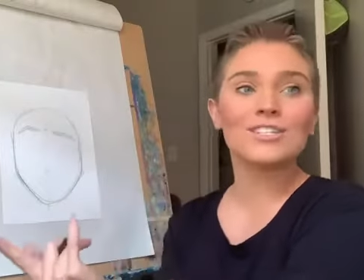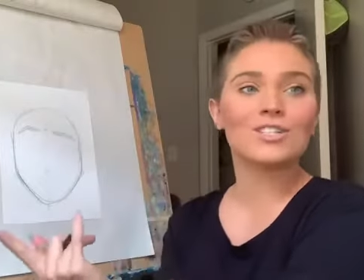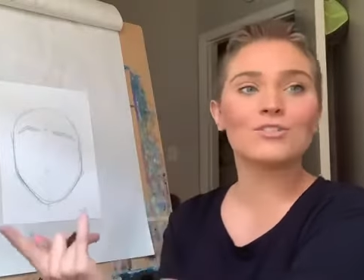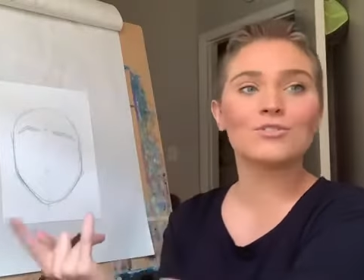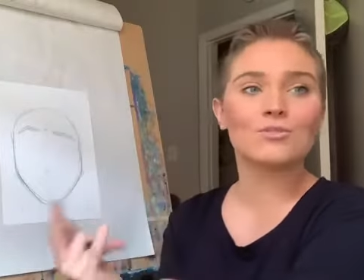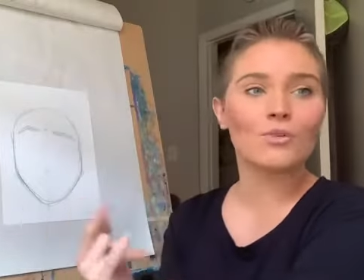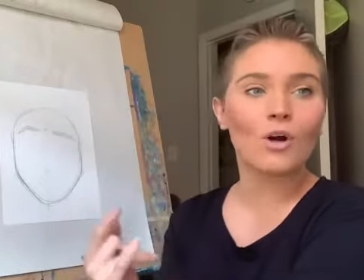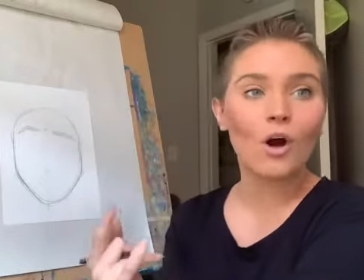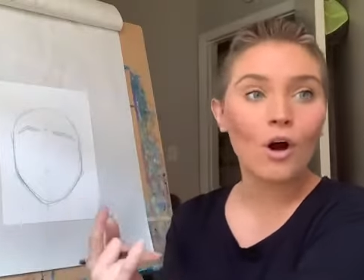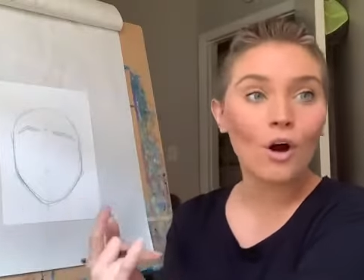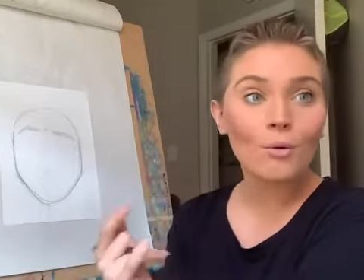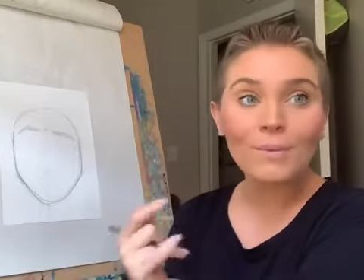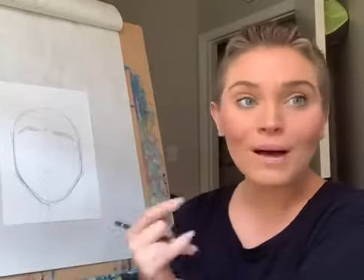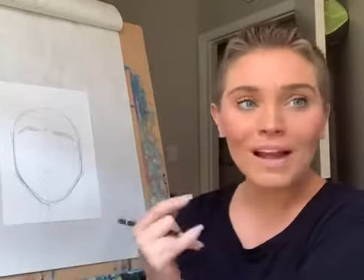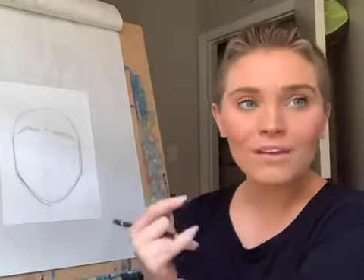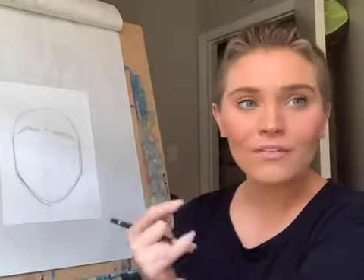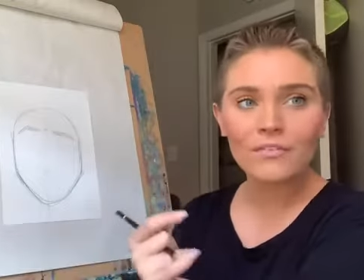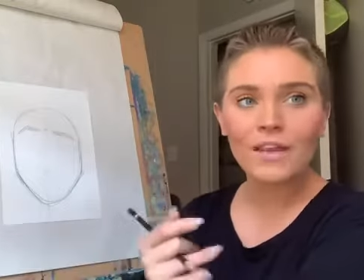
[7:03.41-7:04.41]
to draw
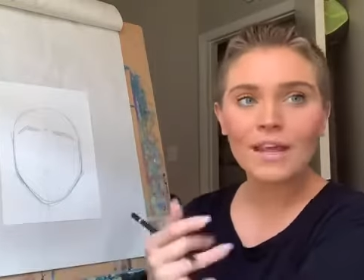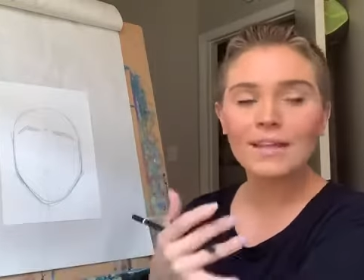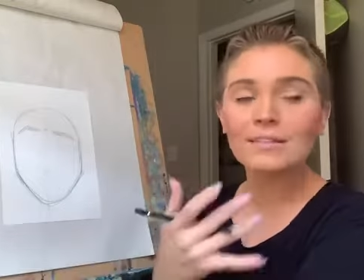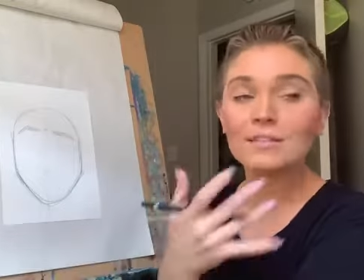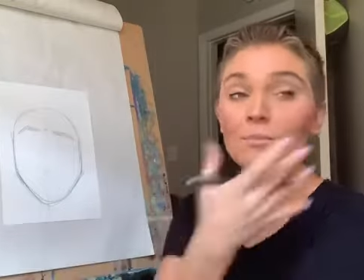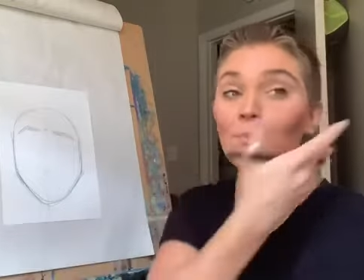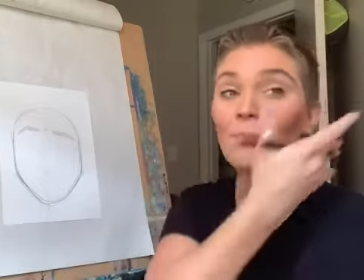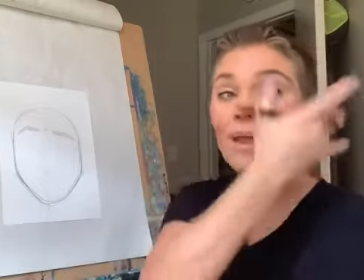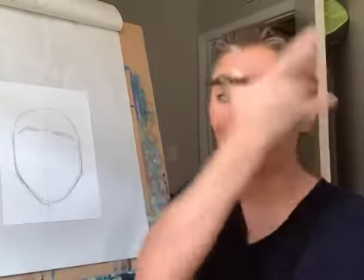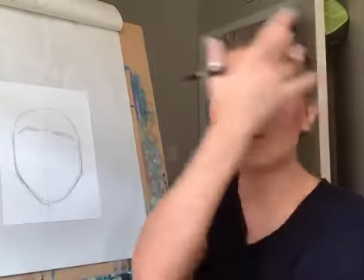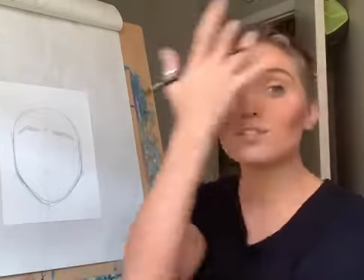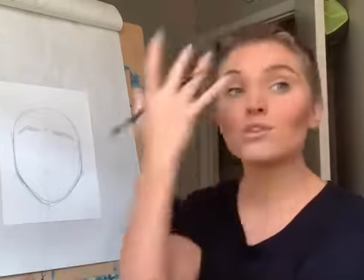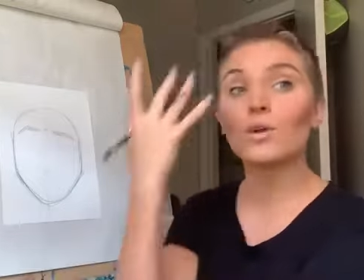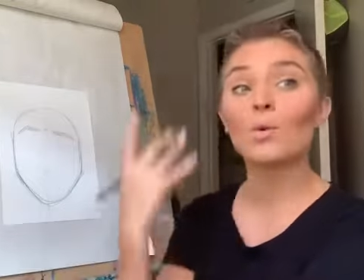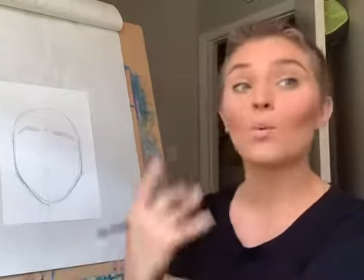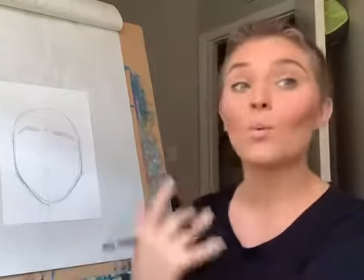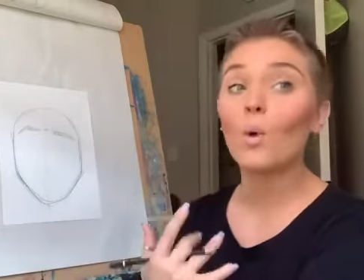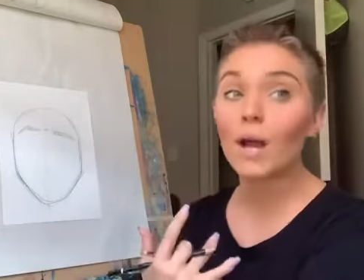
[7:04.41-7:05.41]
my face based
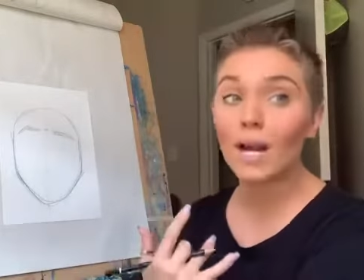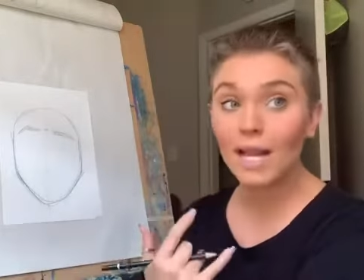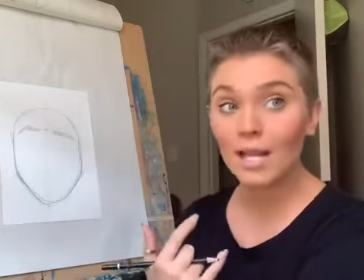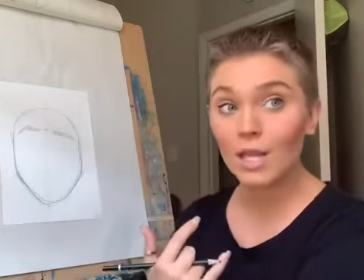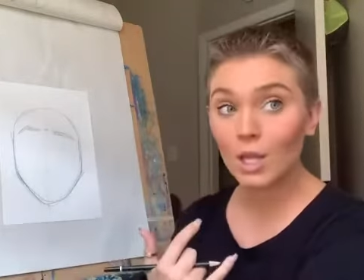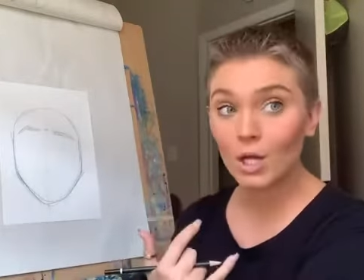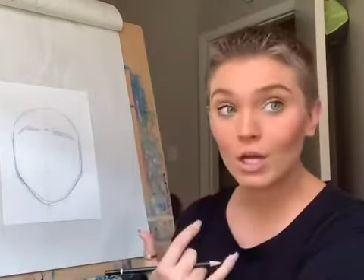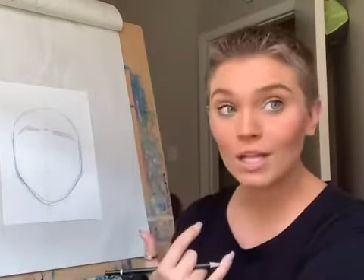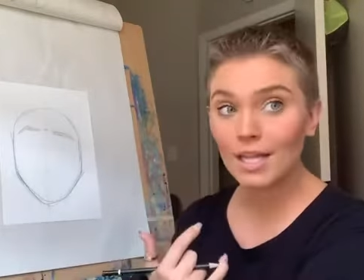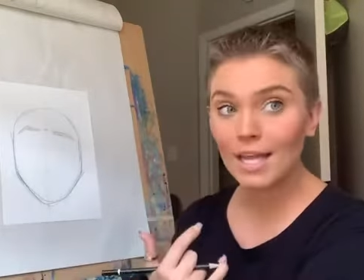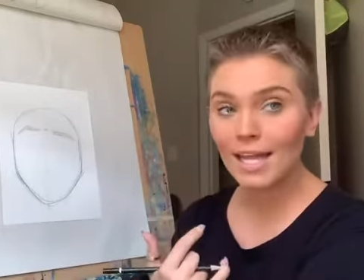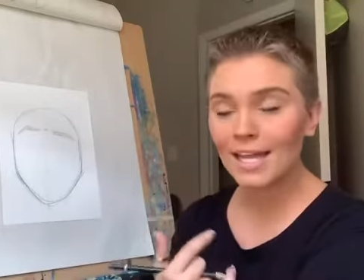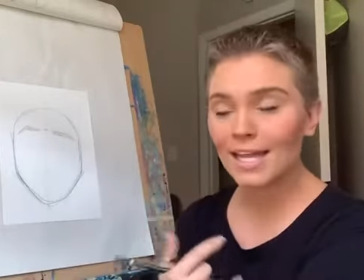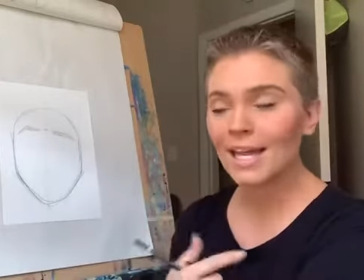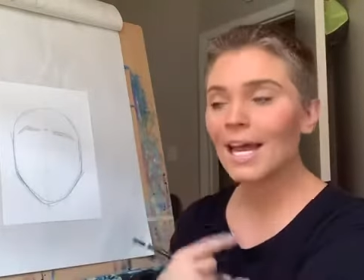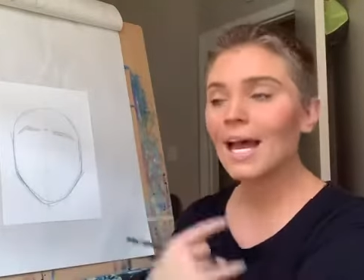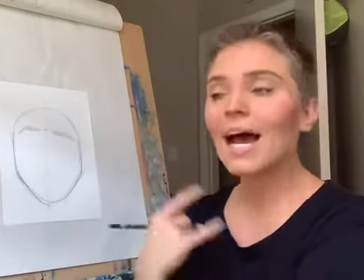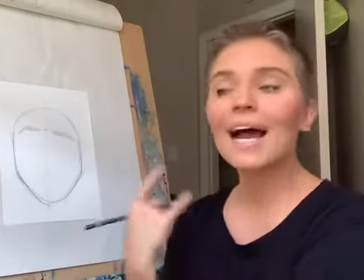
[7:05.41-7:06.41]
on what I look like,